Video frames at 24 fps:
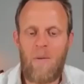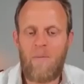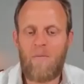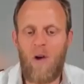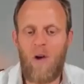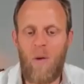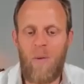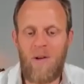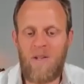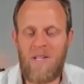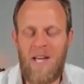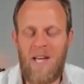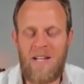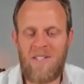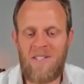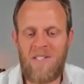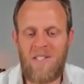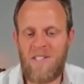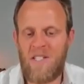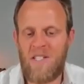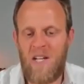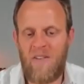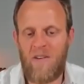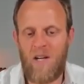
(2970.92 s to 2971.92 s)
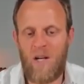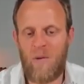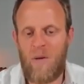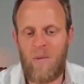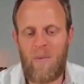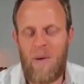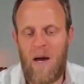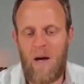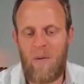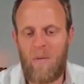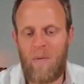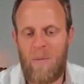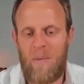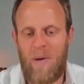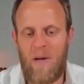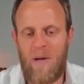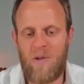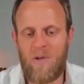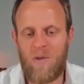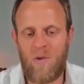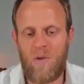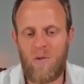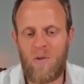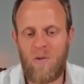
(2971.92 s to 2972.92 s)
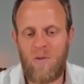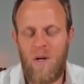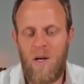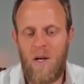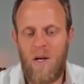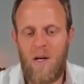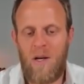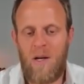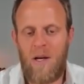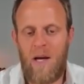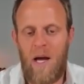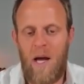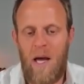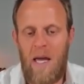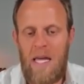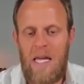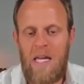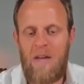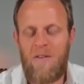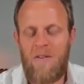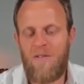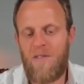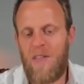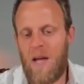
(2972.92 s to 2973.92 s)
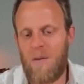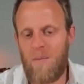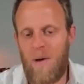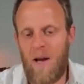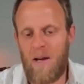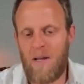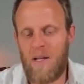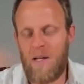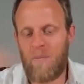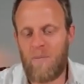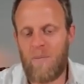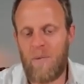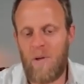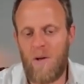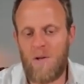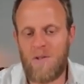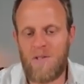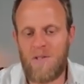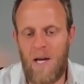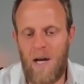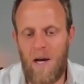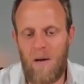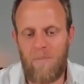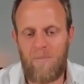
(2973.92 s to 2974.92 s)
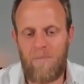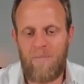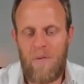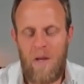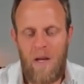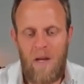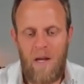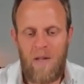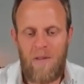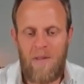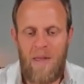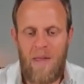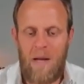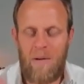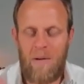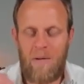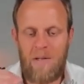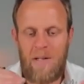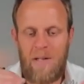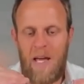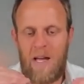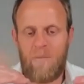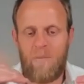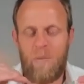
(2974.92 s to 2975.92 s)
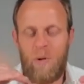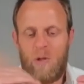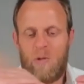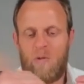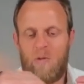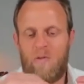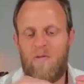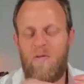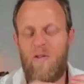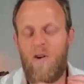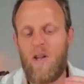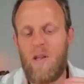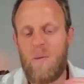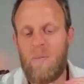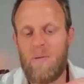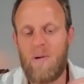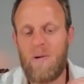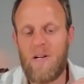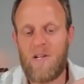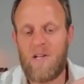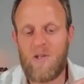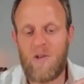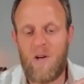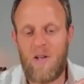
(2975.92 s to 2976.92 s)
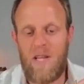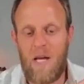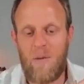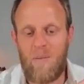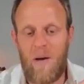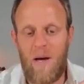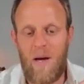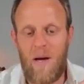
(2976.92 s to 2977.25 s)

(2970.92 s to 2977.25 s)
Robotaxis are never going to be powered by petrol. If that market blows up, that puts further pressure on that